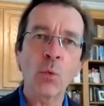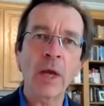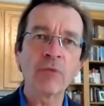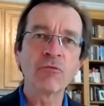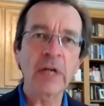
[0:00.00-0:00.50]

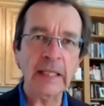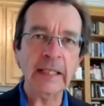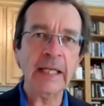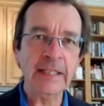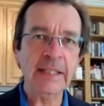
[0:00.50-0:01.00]
One really
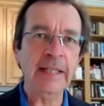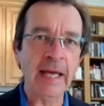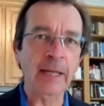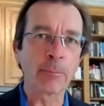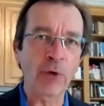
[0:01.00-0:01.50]
needs to
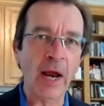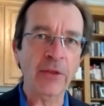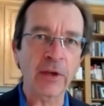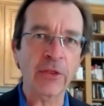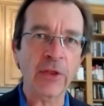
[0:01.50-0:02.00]
take a breath
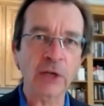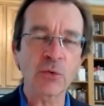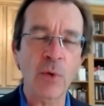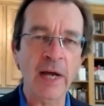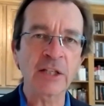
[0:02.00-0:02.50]
and think
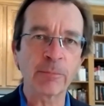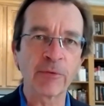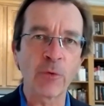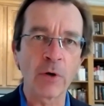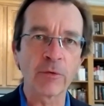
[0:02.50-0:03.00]
twice
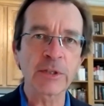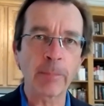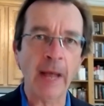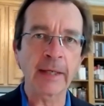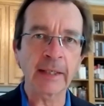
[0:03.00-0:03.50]
before
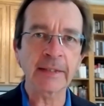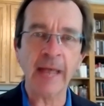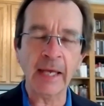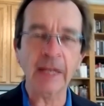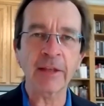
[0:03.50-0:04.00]
responding to
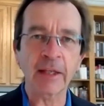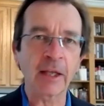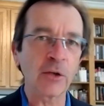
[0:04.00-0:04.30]
anything that